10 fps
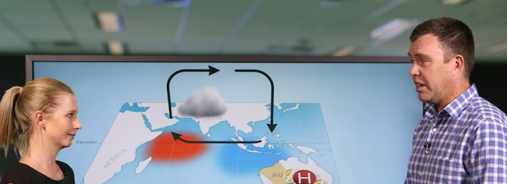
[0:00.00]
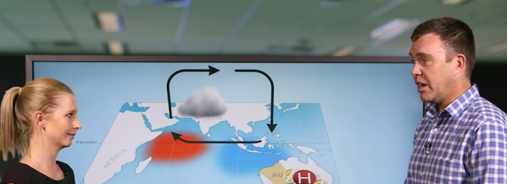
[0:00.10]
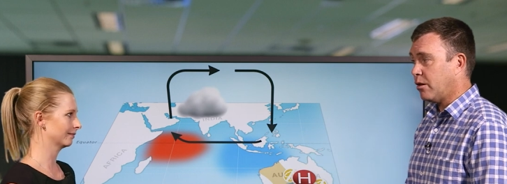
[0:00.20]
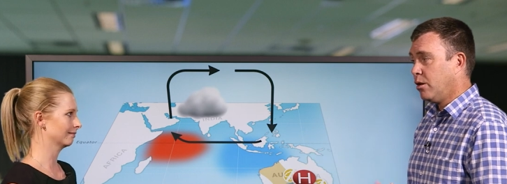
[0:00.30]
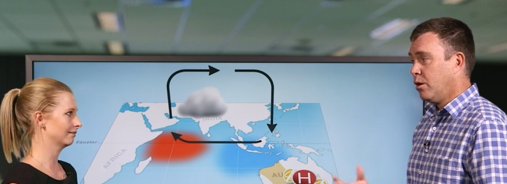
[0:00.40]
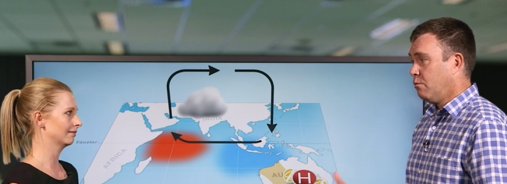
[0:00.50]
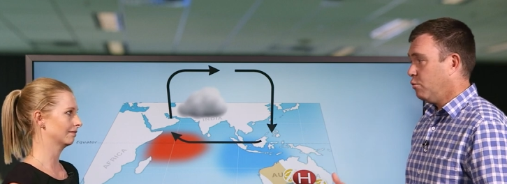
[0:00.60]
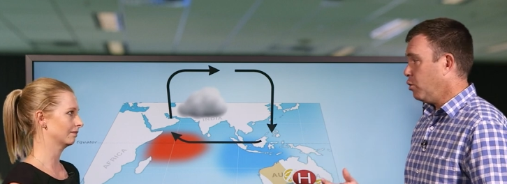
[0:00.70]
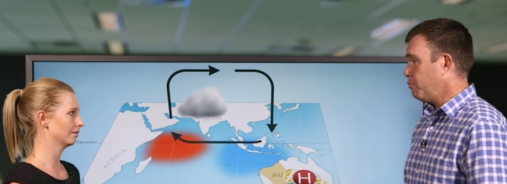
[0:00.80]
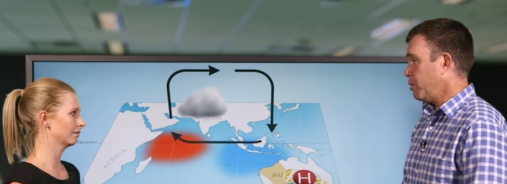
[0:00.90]
Speaker 1: down,
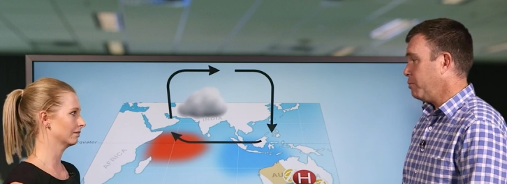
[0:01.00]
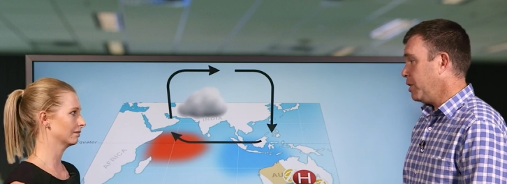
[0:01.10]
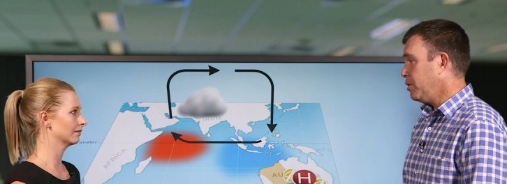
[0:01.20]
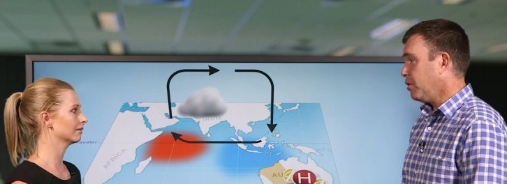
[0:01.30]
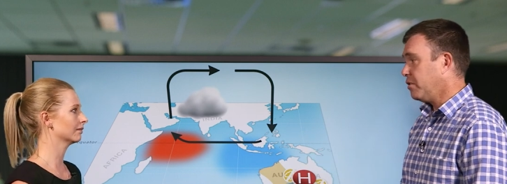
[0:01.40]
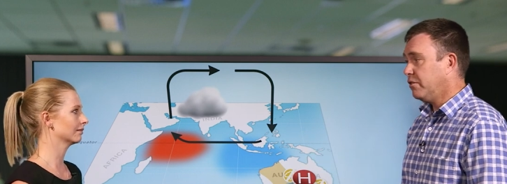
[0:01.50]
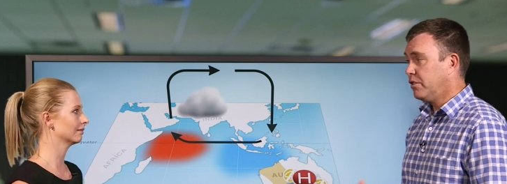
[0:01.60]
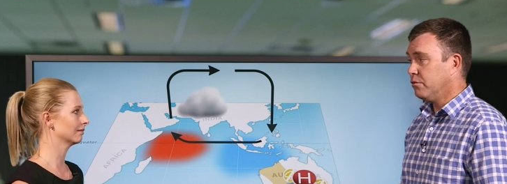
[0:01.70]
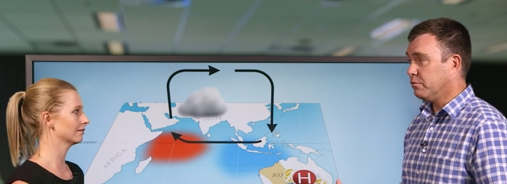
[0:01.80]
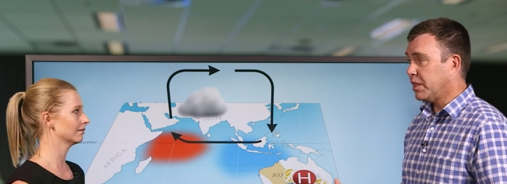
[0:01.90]
well, probably not
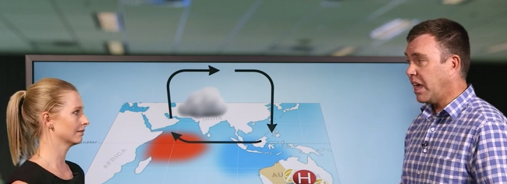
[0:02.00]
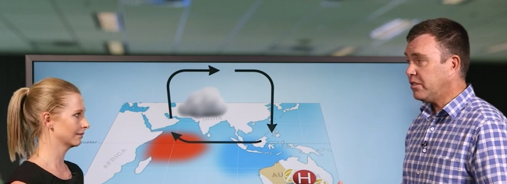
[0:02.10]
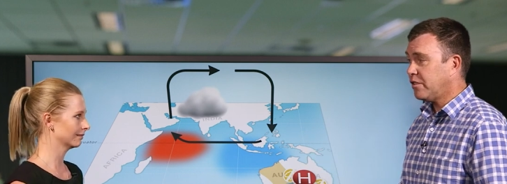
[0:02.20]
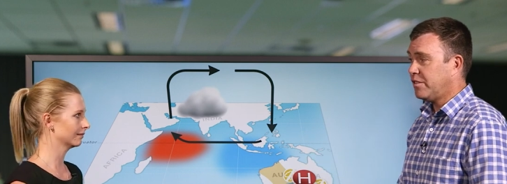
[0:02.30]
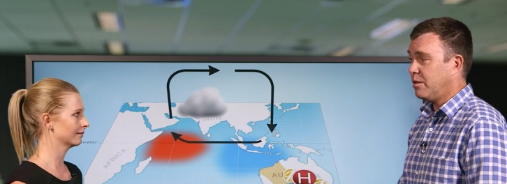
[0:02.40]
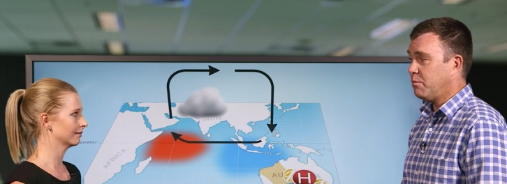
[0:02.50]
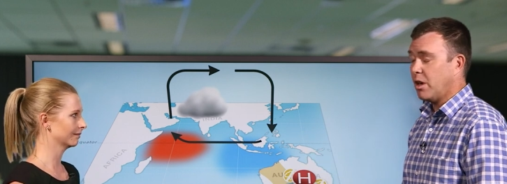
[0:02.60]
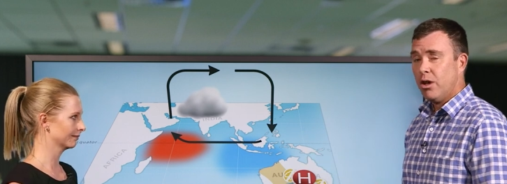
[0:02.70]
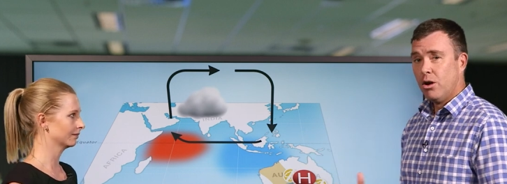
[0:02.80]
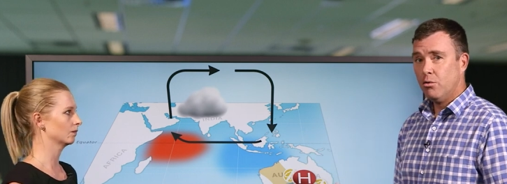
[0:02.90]
until late
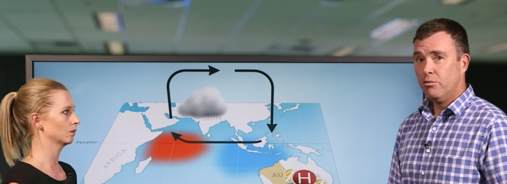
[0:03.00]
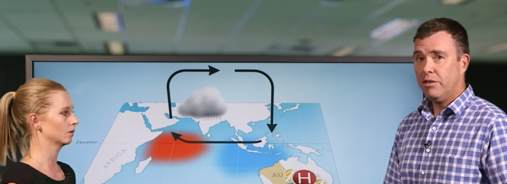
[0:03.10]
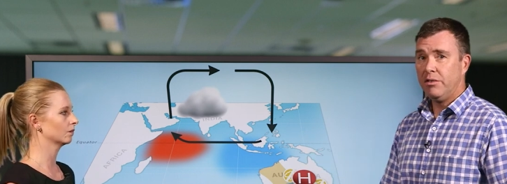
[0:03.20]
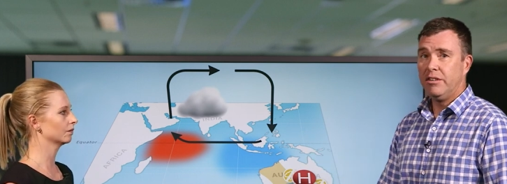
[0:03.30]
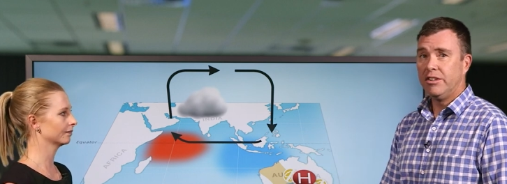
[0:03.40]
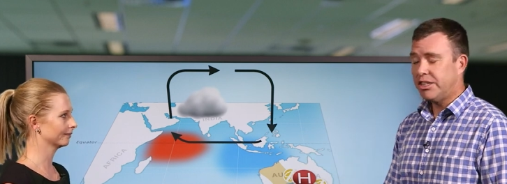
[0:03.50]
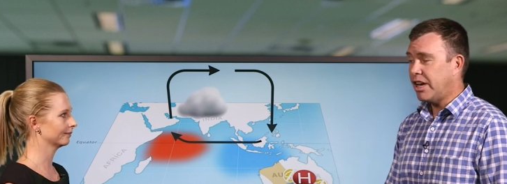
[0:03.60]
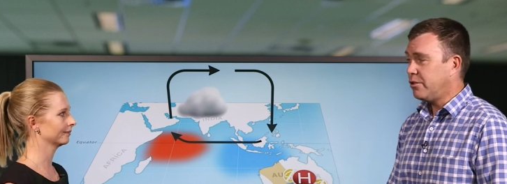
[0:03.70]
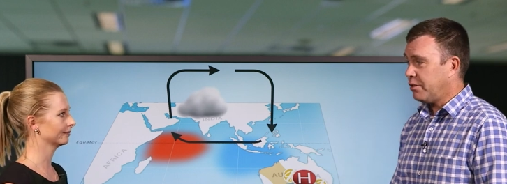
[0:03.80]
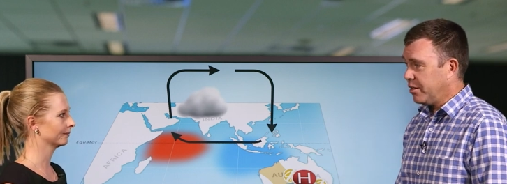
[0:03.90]
December or even into
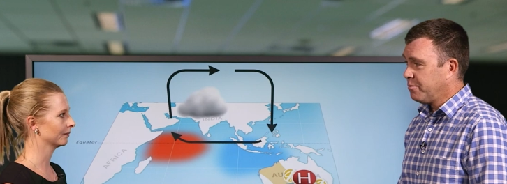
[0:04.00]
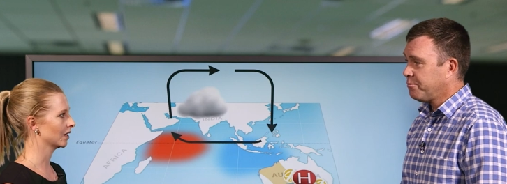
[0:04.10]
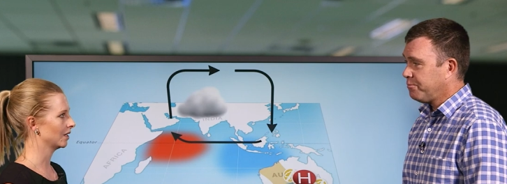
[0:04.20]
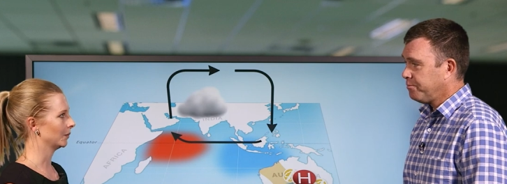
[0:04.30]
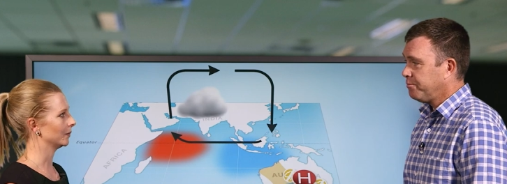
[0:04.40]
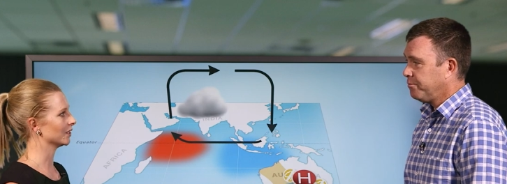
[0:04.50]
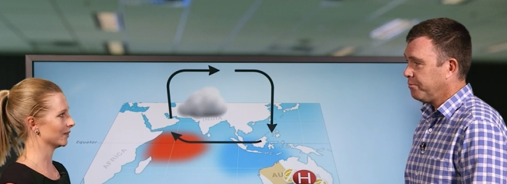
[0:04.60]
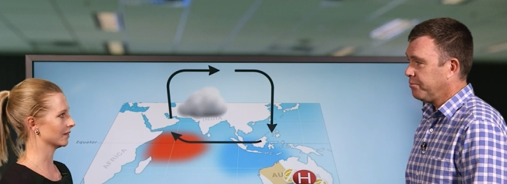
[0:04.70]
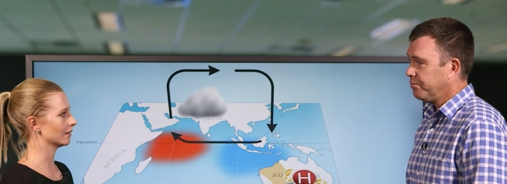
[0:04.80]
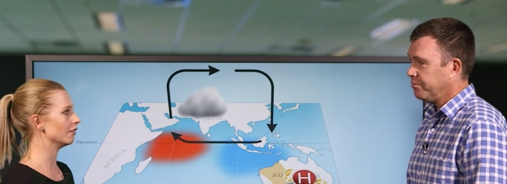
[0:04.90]
January.
Speaker 2: Which
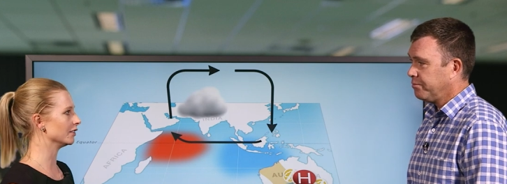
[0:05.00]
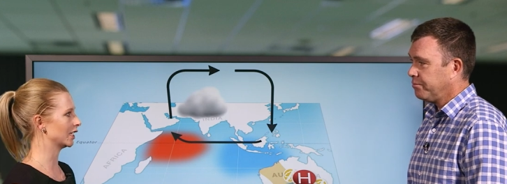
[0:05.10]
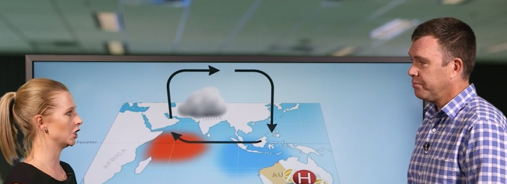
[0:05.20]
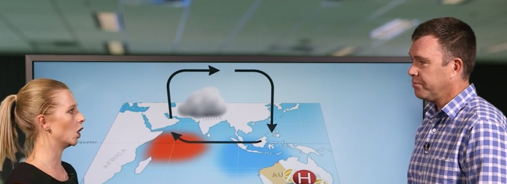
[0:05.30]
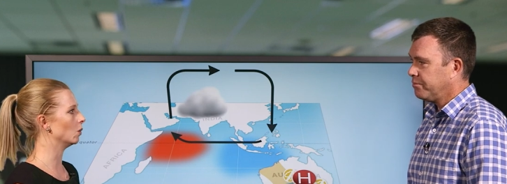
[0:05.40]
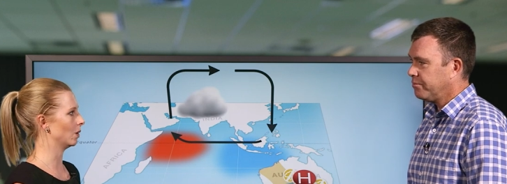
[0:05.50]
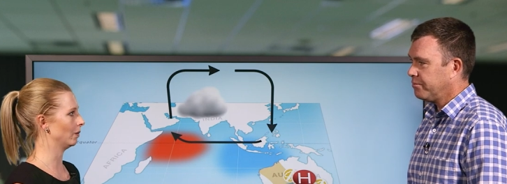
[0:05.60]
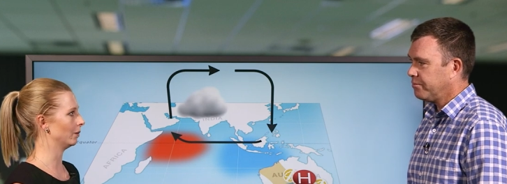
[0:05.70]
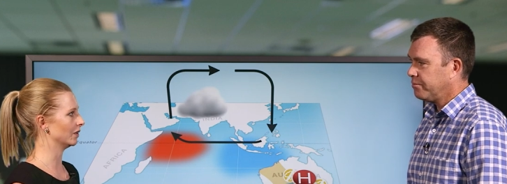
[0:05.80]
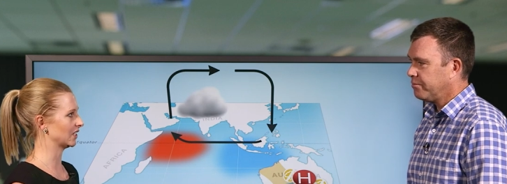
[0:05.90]
is obviously not what
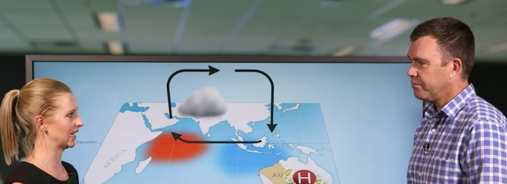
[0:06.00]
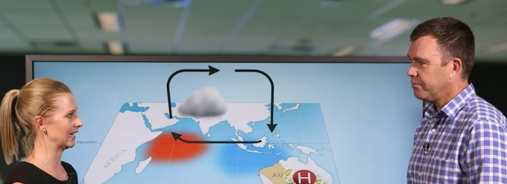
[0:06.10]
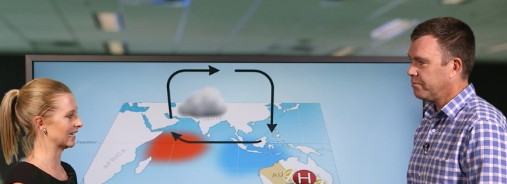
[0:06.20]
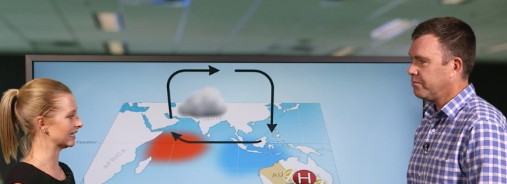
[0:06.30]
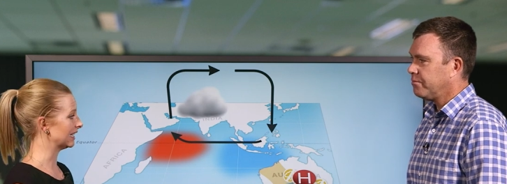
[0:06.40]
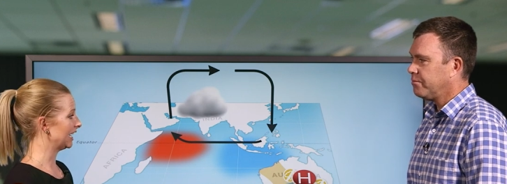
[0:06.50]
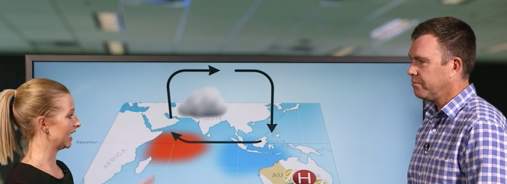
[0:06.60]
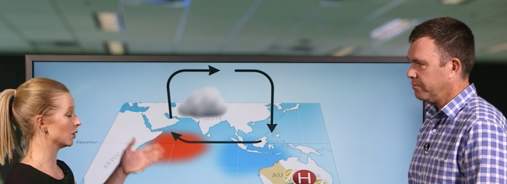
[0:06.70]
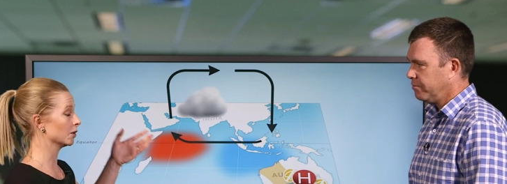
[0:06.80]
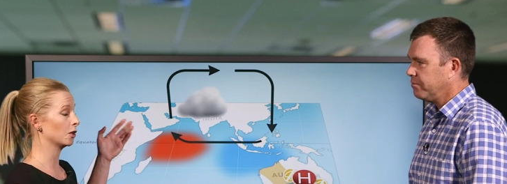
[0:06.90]
we want to hear.
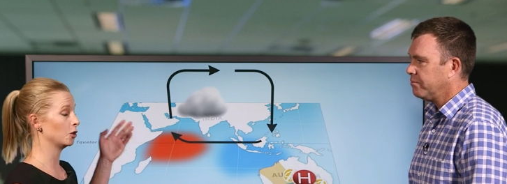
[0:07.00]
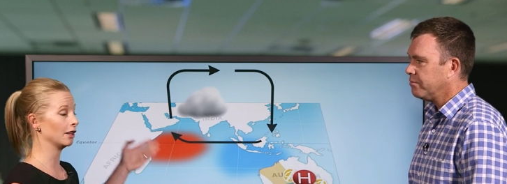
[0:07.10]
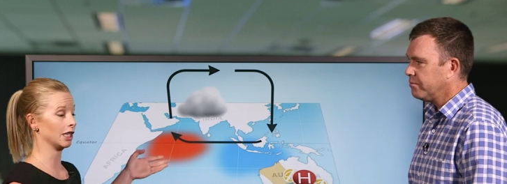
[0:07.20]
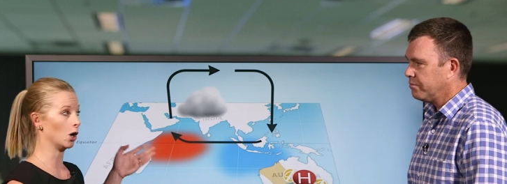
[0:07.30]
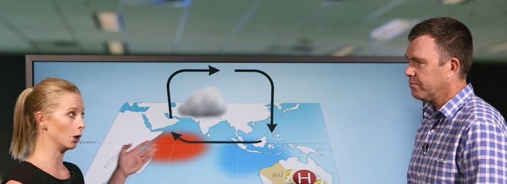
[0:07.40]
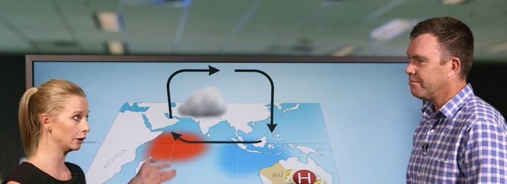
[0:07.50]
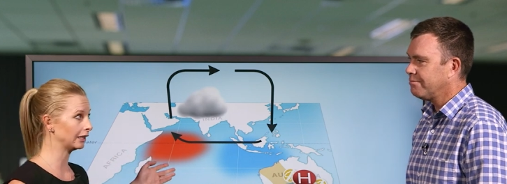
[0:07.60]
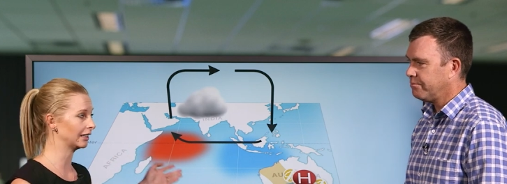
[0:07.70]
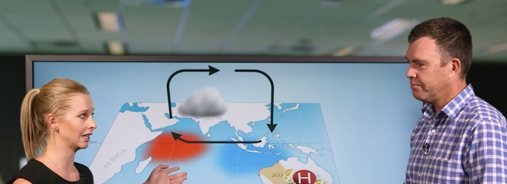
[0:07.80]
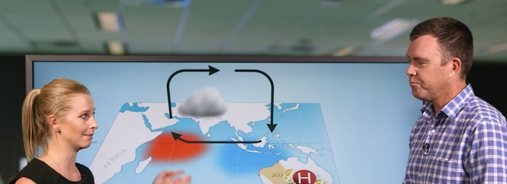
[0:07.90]
It's also not the
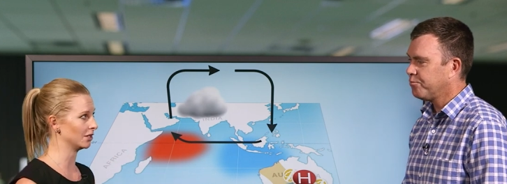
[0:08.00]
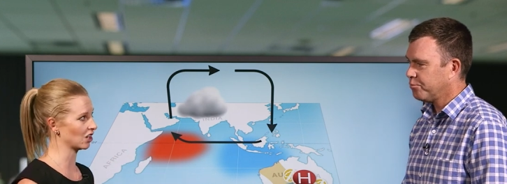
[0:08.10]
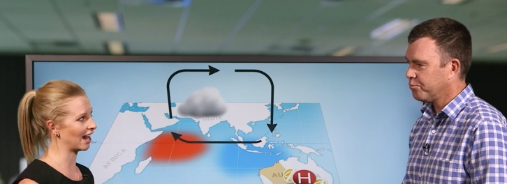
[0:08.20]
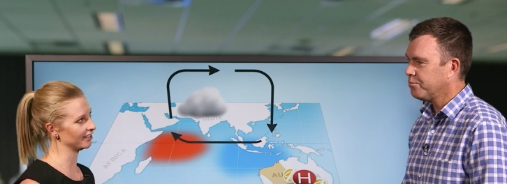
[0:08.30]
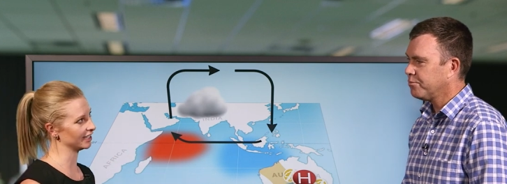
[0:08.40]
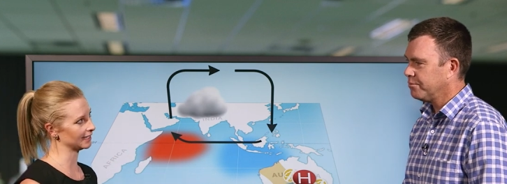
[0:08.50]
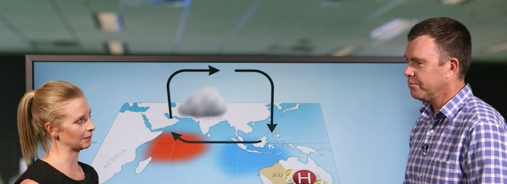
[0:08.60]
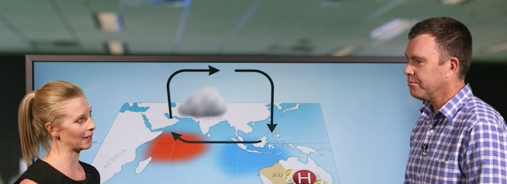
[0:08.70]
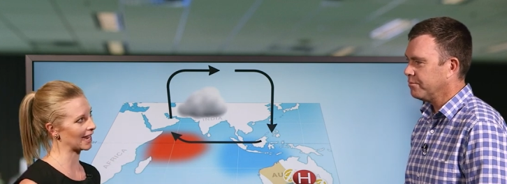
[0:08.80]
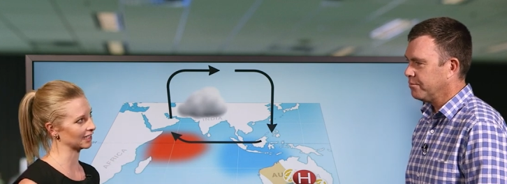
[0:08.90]
only climate driver that's
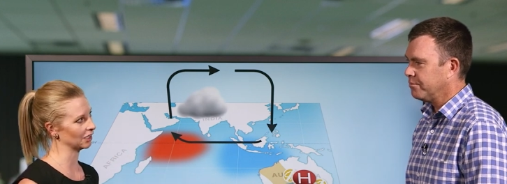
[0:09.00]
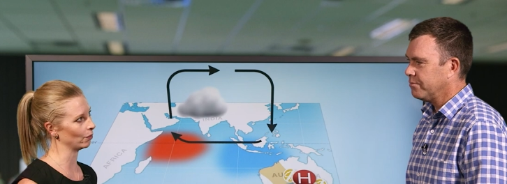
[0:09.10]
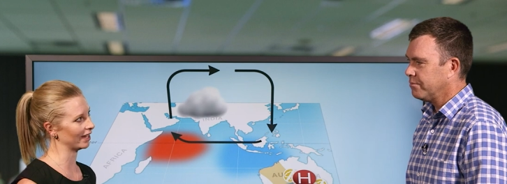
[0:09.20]
impacting the